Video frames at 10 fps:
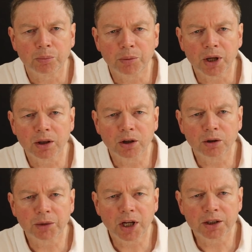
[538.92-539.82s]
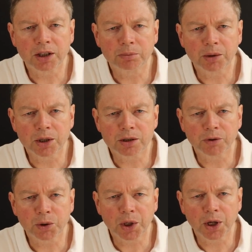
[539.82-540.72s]
May the Almighty and
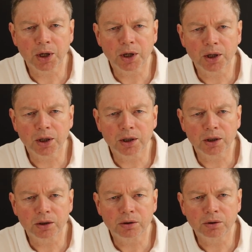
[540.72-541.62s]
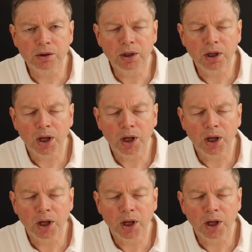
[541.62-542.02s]
Merciful God